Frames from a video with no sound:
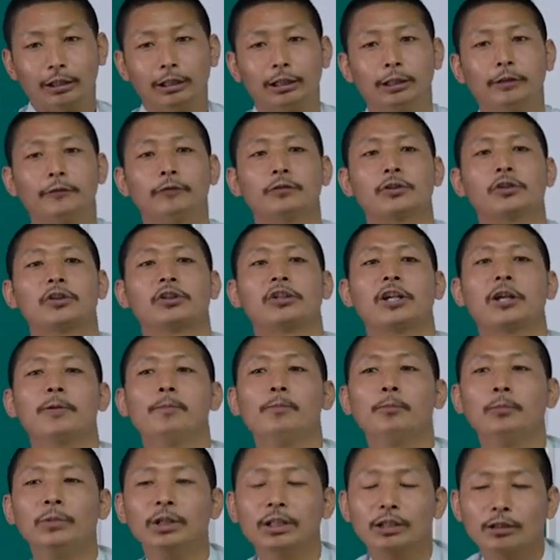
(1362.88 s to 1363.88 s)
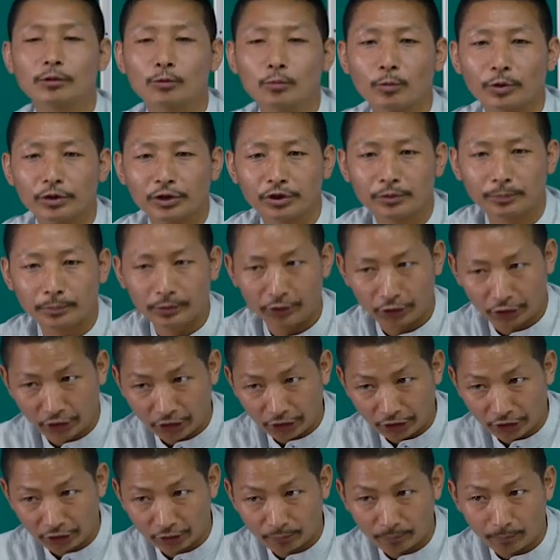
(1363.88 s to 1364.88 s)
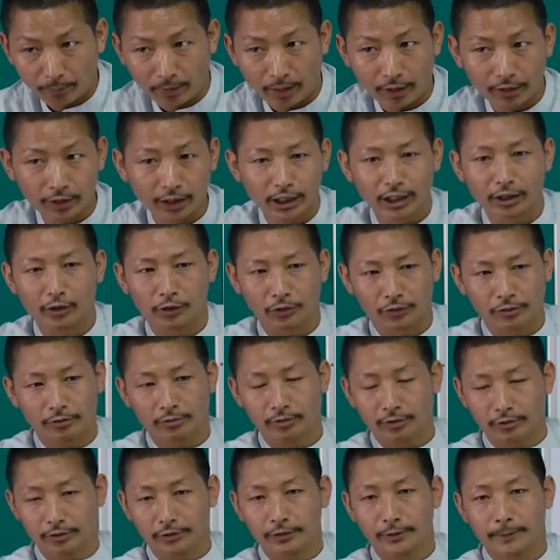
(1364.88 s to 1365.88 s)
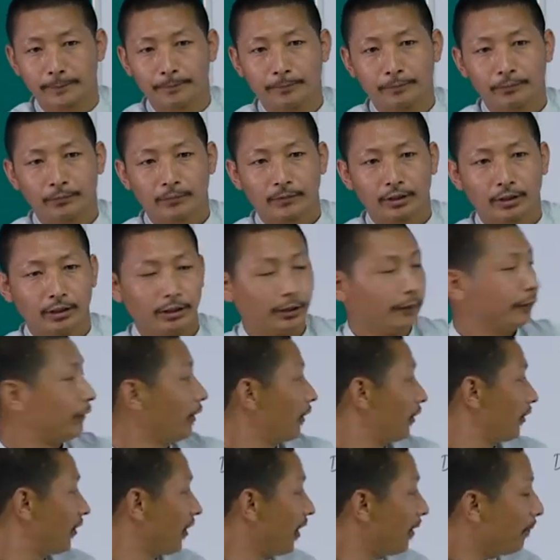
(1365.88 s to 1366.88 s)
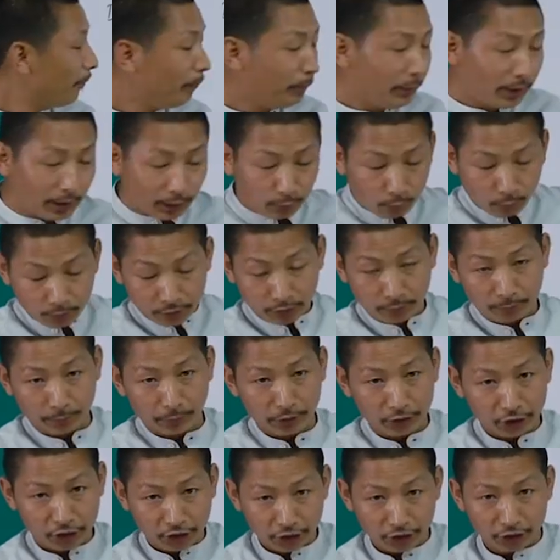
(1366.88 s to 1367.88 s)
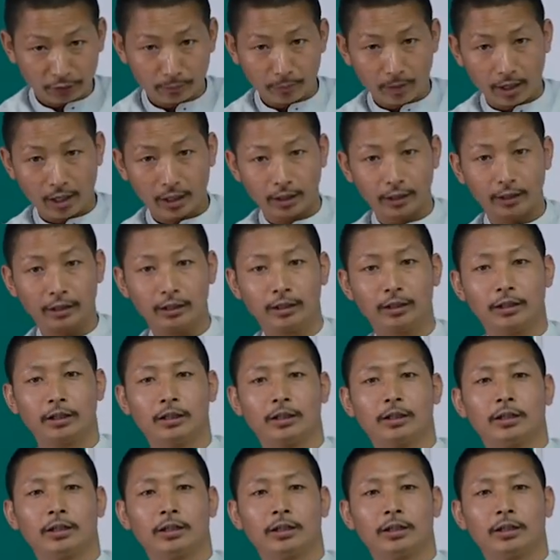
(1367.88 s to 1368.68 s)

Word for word: If the same milk was purchased by a restaurant, if the same milk was purchased by,